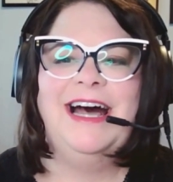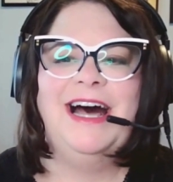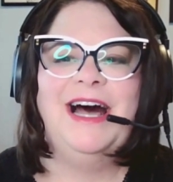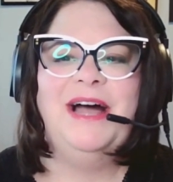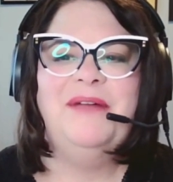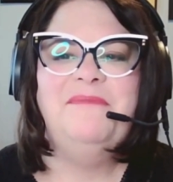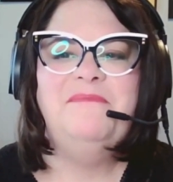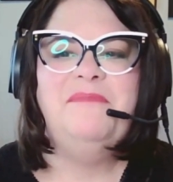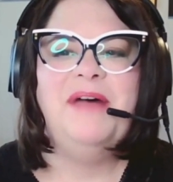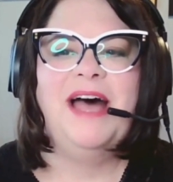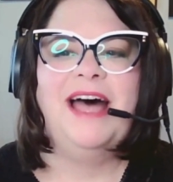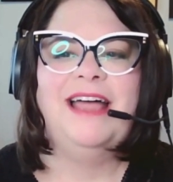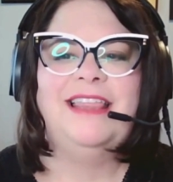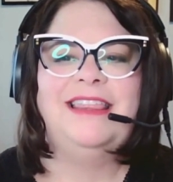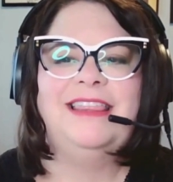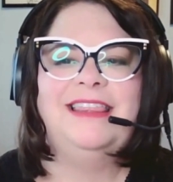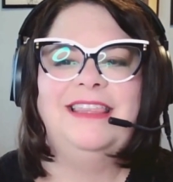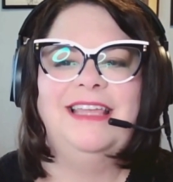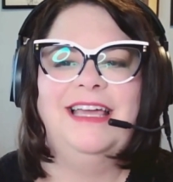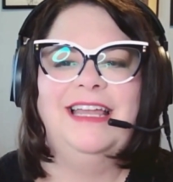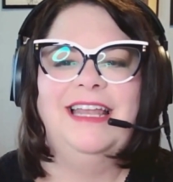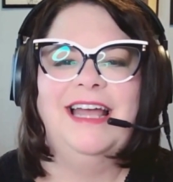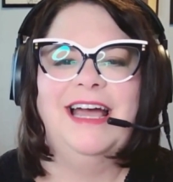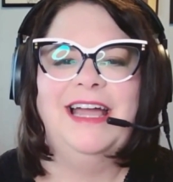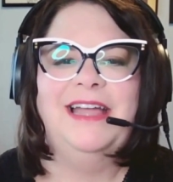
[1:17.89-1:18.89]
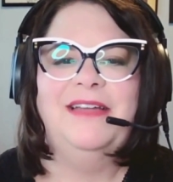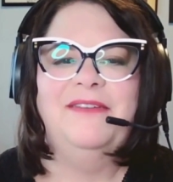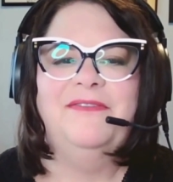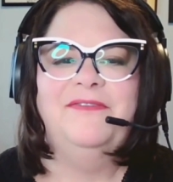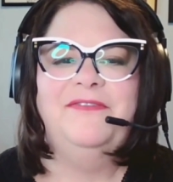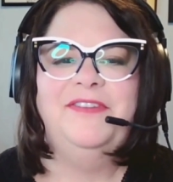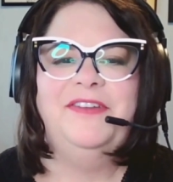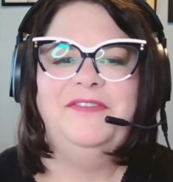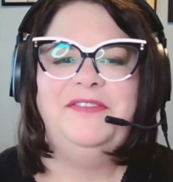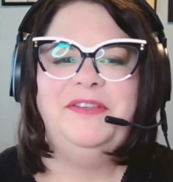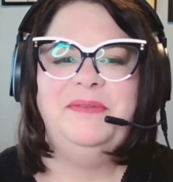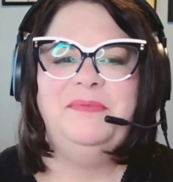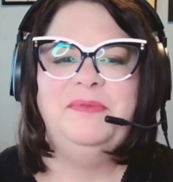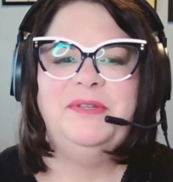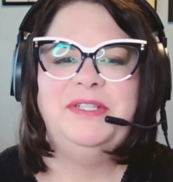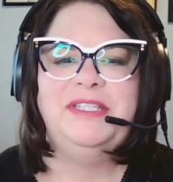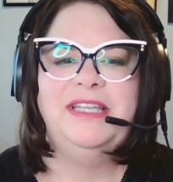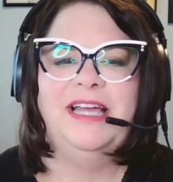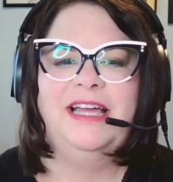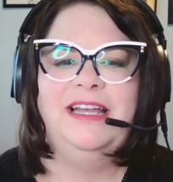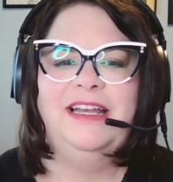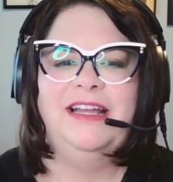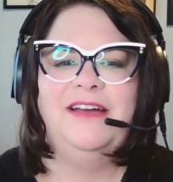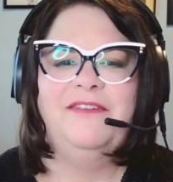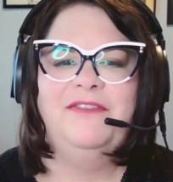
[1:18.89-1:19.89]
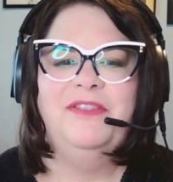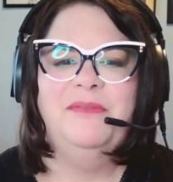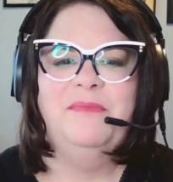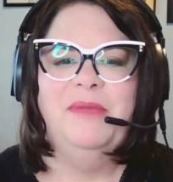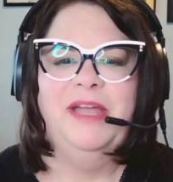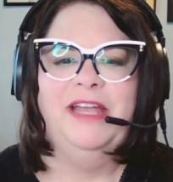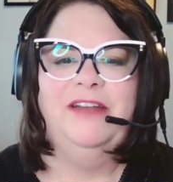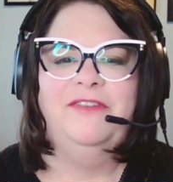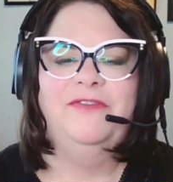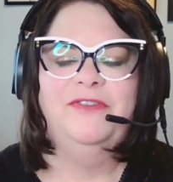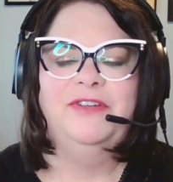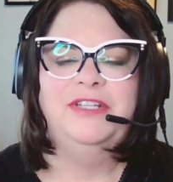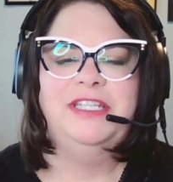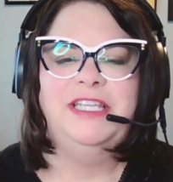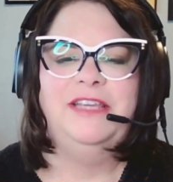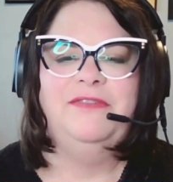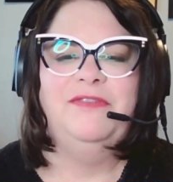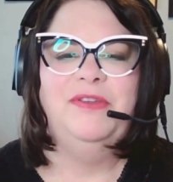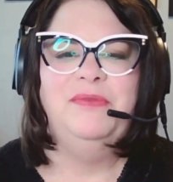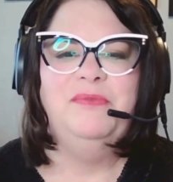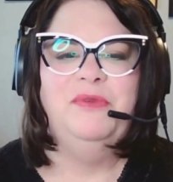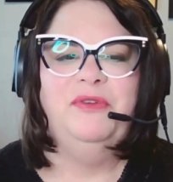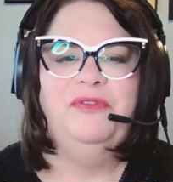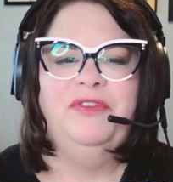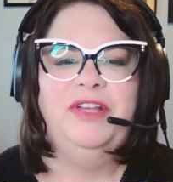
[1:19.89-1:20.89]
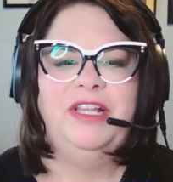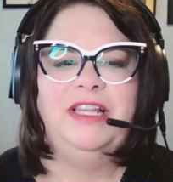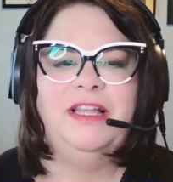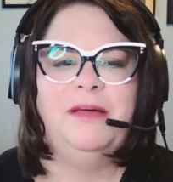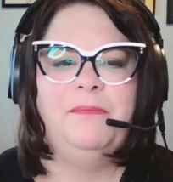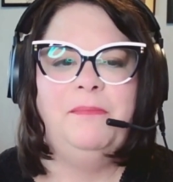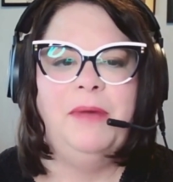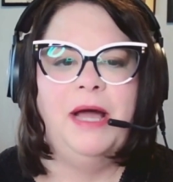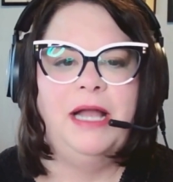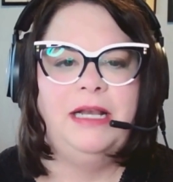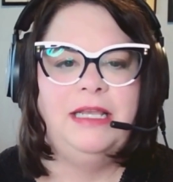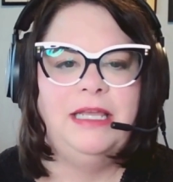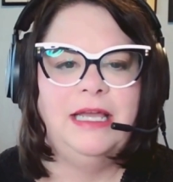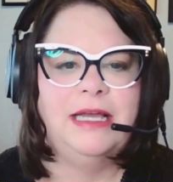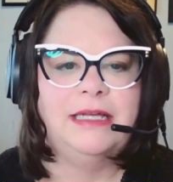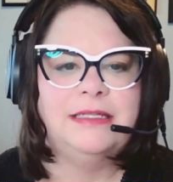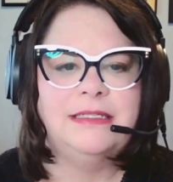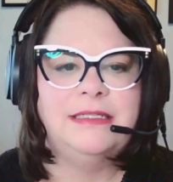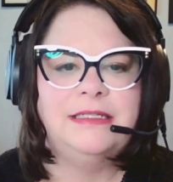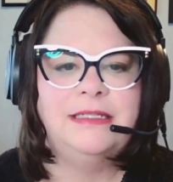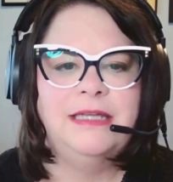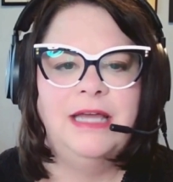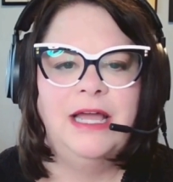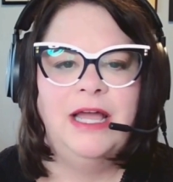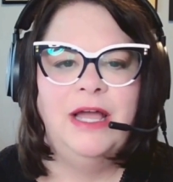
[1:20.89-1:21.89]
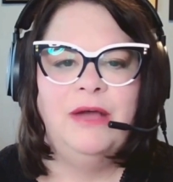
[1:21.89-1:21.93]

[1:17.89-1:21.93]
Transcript: I'm Beth, and I am 50% of the Made for TV Movie Club podcast,